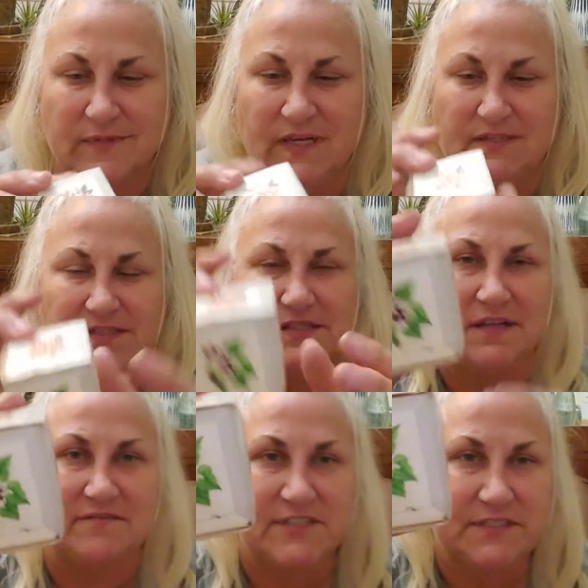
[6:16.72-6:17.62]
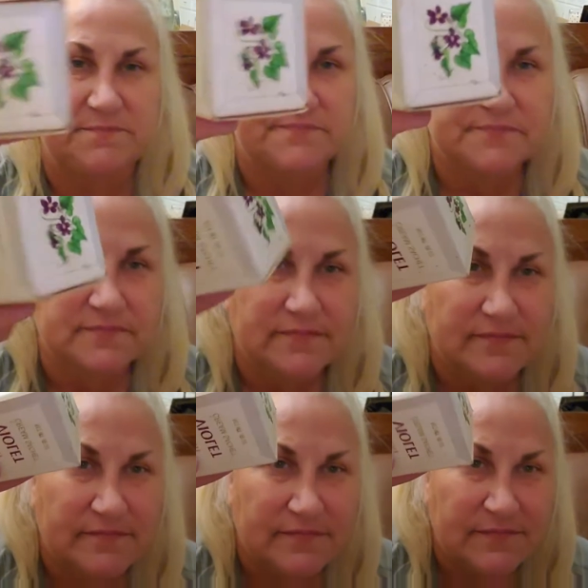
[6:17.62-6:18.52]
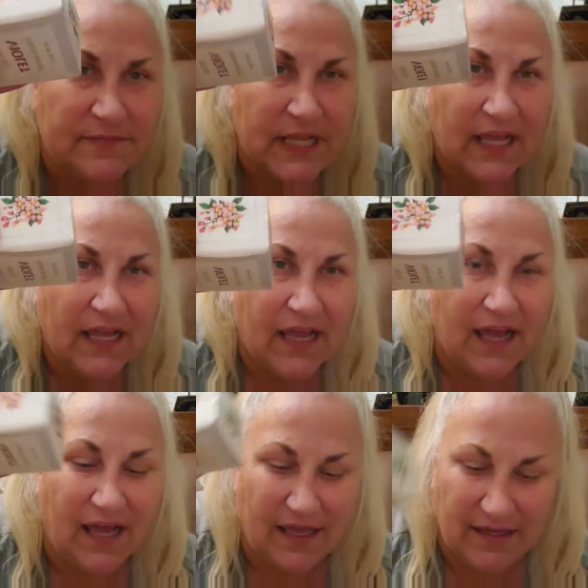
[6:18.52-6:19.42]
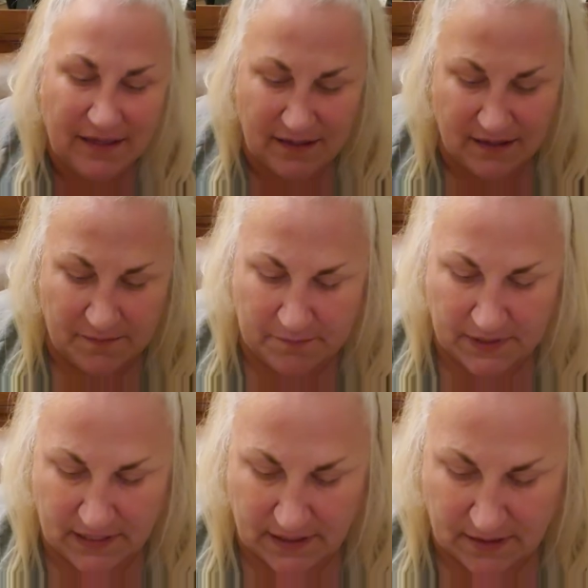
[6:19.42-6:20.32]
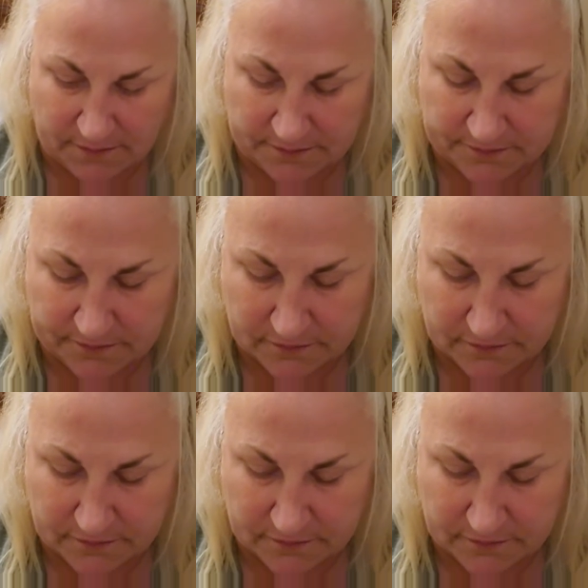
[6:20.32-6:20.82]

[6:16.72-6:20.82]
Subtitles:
And it's lovely. I am